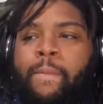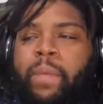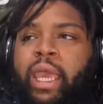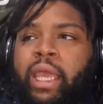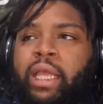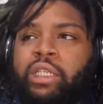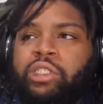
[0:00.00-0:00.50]

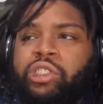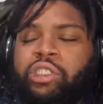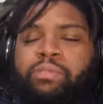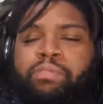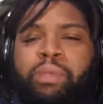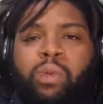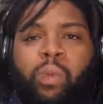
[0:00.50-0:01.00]
And
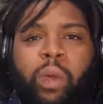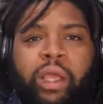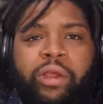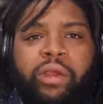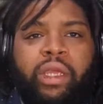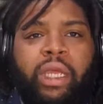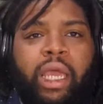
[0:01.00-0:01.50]
just be
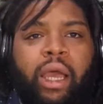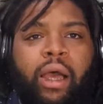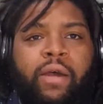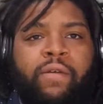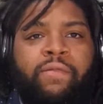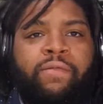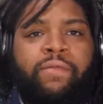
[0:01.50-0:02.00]
wary
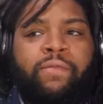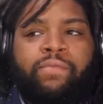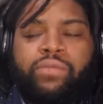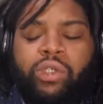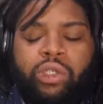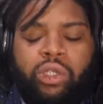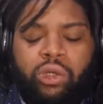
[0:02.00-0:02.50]
of,
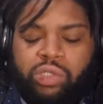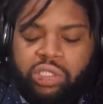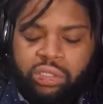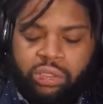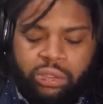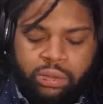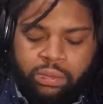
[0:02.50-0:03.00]

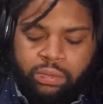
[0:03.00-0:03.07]
just